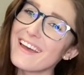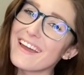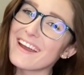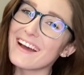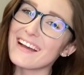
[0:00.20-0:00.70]

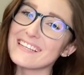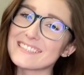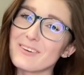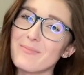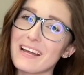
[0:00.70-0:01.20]
Hey
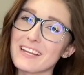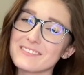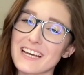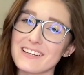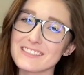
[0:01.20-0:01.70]
guys, my
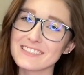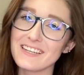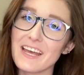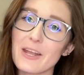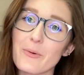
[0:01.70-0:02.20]
name's
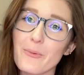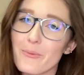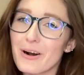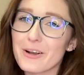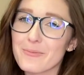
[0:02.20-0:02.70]
Allison and
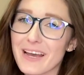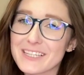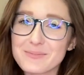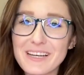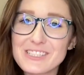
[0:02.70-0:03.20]
welcome
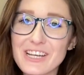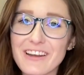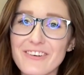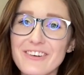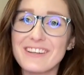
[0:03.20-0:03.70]
back to my
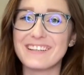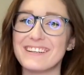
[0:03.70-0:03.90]
channel.